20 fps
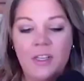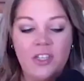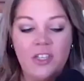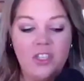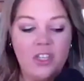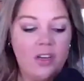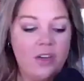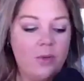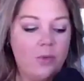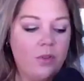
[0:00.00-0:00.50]

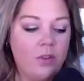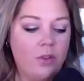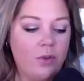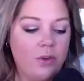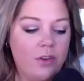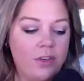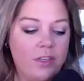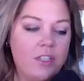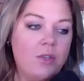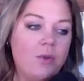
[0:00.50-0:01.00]
Jed, you
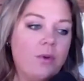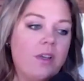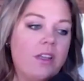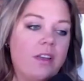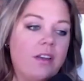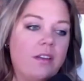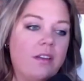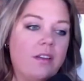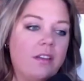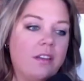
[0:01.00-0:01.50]
alluded yeah. to it.
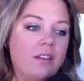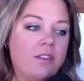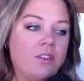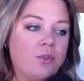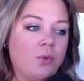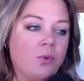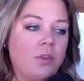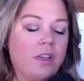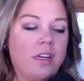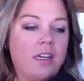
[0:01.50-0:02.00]

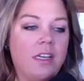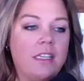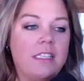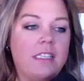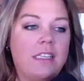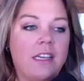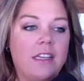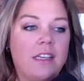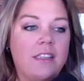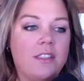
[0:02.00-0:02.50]
Joel Eriksson
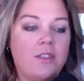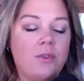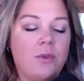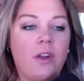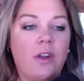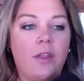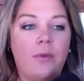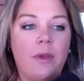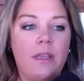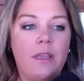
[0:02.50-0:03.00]
Ek is doing
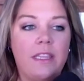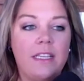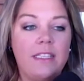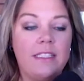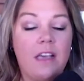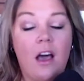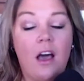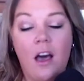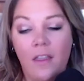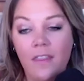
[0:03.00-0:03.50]
all the right things
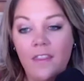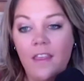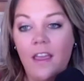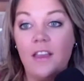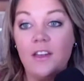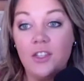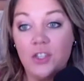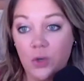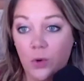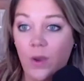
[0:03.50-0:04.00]
on
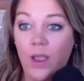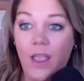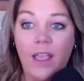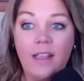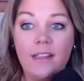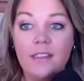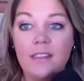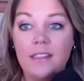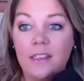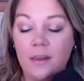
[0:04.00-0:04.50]
that
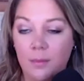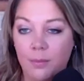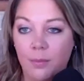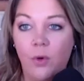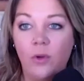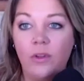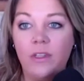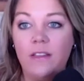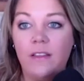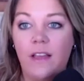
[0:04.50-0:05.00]
Johansson and
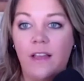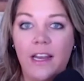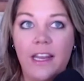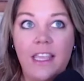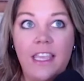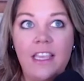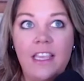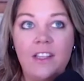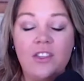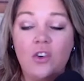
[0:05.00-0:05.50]
Boldy line.
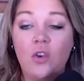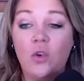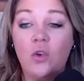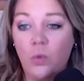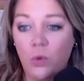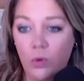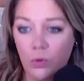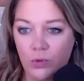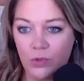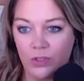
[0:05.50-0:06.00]
He is
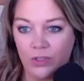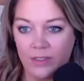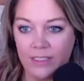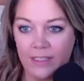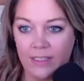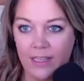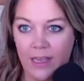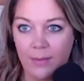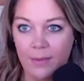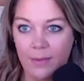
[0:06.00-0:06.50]
crucial to
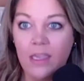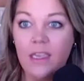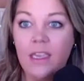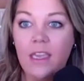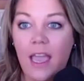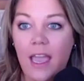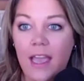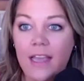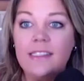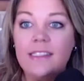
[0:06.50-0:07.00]
them. He
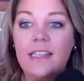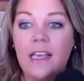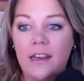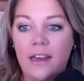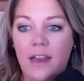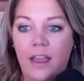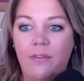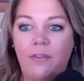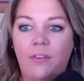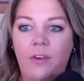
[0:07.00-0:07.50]
has yeah. that
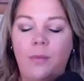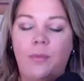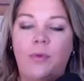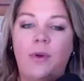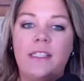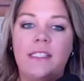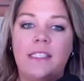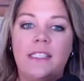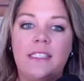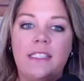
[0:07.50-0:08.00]
net front
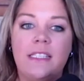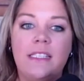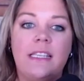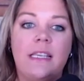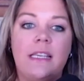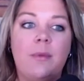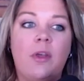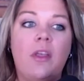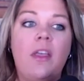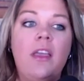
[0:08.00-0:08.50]
presence. He's
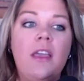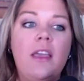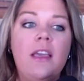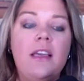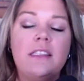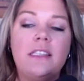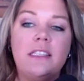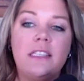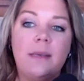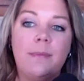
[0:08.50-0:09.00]
able
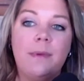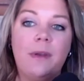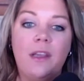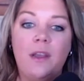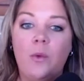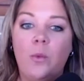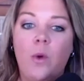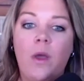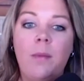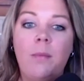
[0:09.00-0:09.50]
to tip it
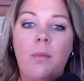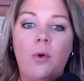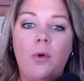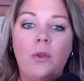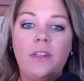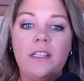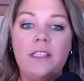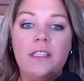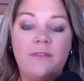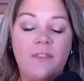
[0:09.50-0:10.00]
in when
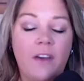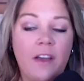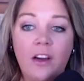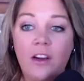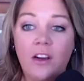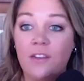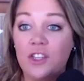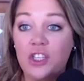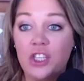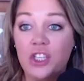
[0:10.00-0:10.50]
Boldy's fire
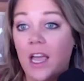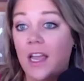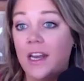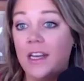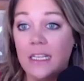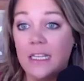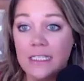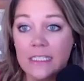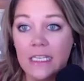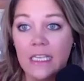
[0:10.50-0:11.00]
of a shot
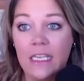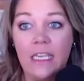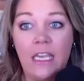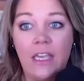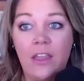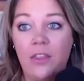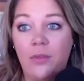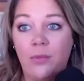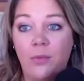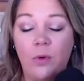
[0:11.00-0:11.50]
doesn't
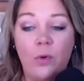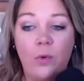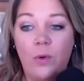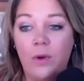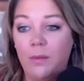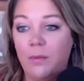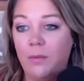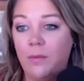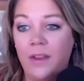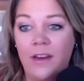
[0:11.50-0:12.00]
get through
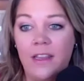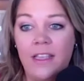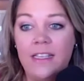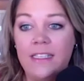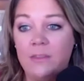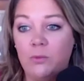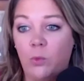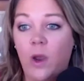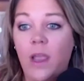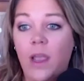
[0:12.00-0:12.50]
and, and
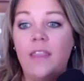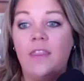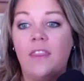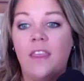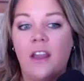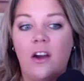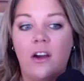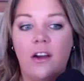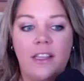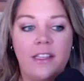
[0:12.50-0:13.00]
he's right
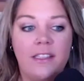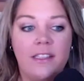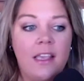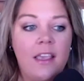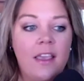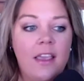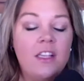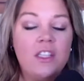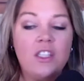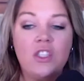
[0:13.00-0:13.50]
there and he's
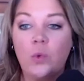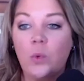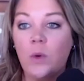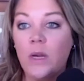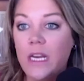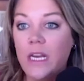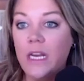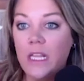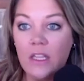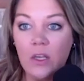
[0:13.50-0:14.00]

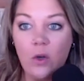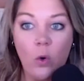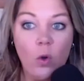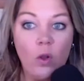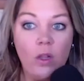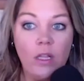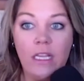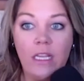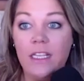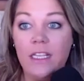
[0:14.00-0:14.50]
screening the
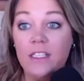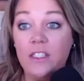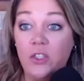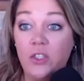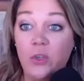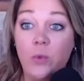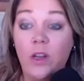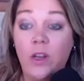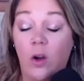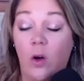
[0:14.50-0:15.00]
goalie and he's
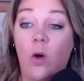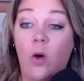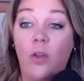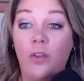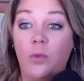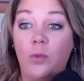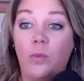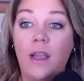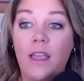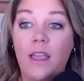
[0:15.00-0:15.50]
doing all
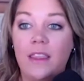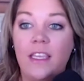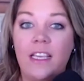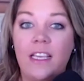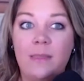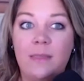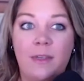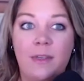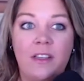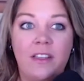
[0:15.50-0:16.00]
the right
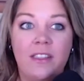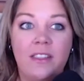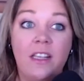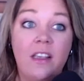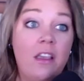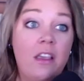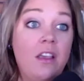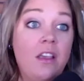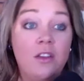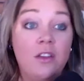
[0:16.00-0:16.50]
things because
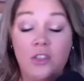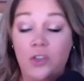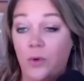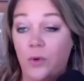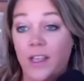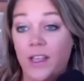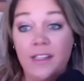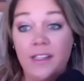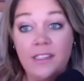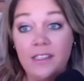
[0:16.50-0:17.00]

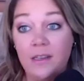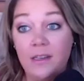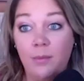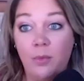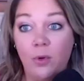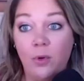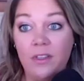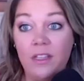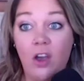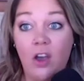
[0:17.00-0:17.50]
Johansson and
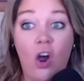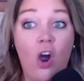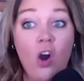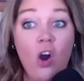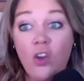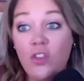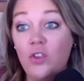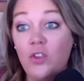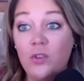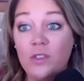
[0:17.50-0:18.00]
Boldy
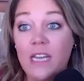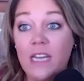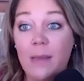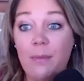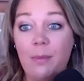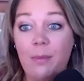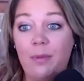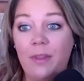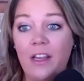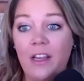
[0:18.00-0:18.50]
aren't those type
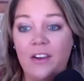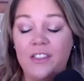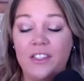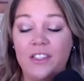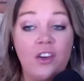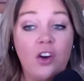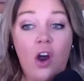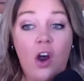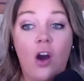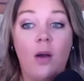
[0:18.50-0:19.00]
of players.
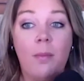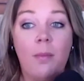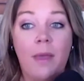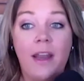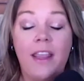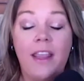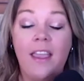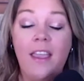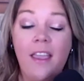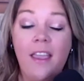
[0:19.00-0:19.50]
There aren't
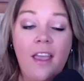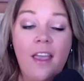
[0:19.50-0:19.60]
many.